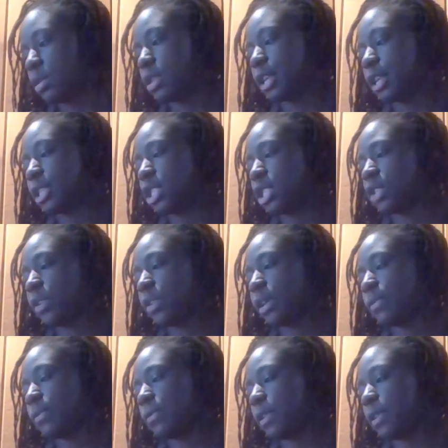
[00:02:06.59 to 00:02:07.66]
Then
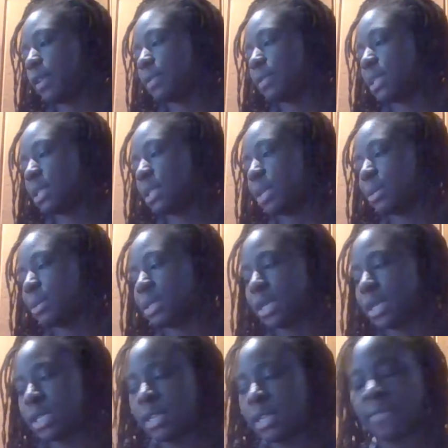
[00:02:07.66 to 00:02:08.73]
join with slip
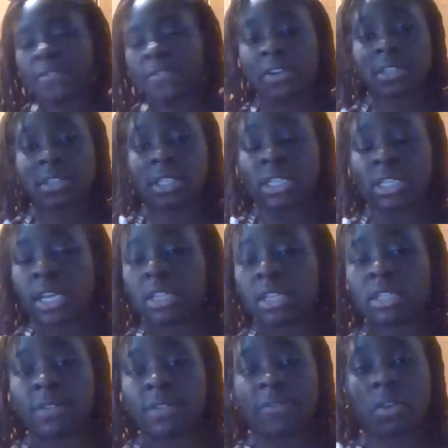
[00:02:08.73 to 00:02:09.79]
stitch and first
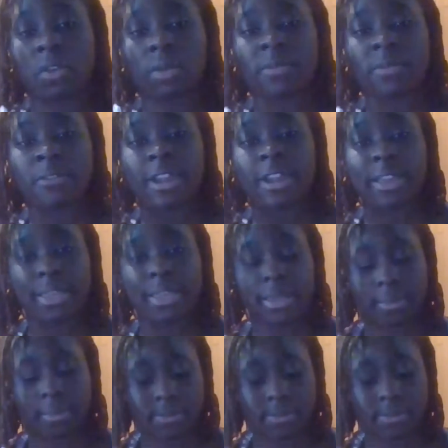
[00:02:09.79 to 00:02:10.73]
chain to form a ring.